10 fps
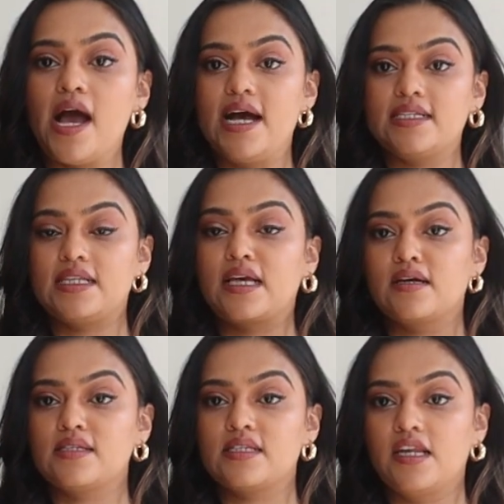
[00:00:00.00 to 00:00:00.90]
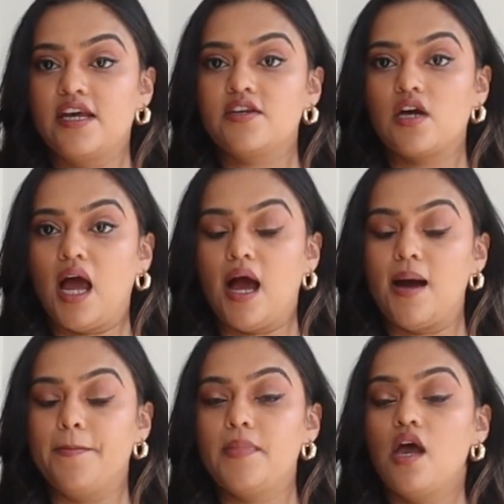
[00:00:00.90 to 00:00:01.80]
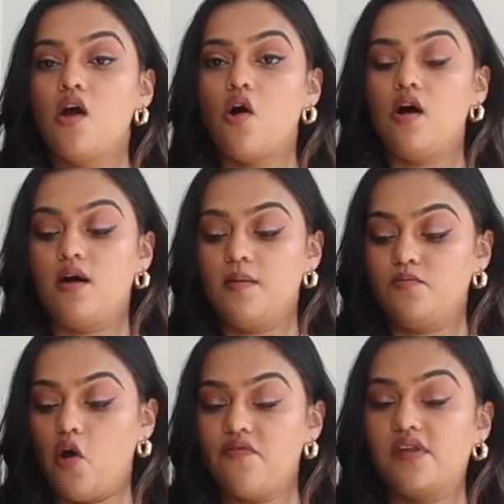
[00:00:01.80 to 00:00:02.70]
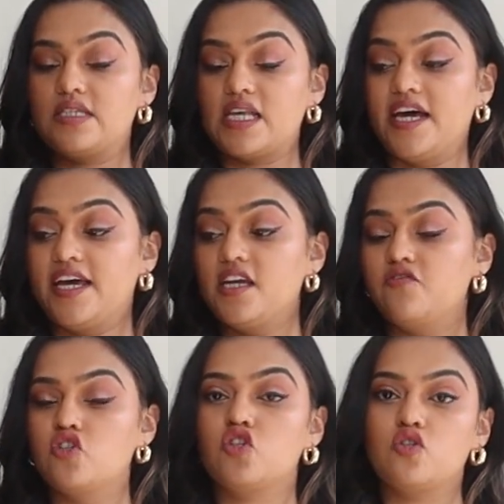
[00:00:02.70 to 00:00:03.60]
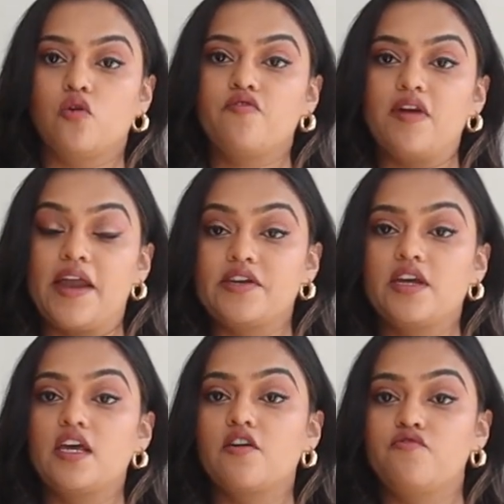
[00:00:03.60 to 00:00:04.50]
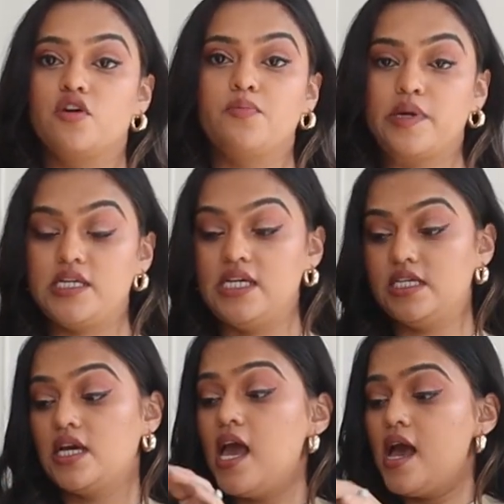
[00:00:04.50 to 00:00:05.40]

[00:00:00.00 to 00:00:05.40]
has like a slit um, um, on the side which is so flattering if you're petite